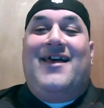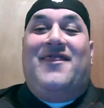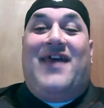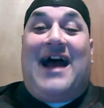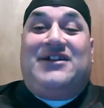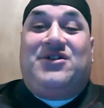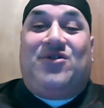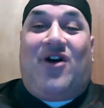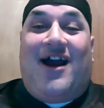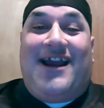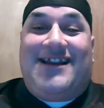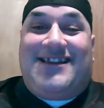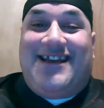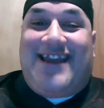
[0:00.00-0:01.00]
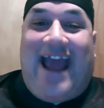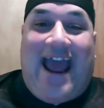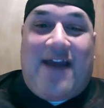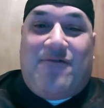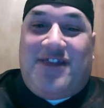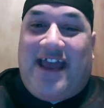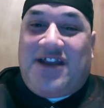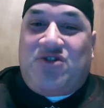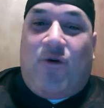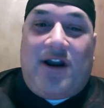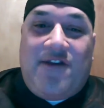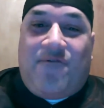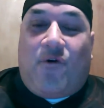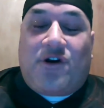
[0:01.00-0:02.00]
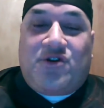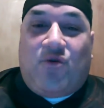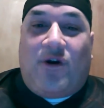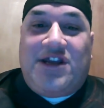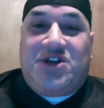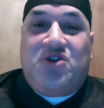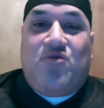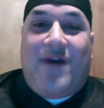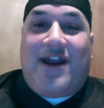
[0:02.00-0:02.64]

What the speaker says: That's right, today with a 24-22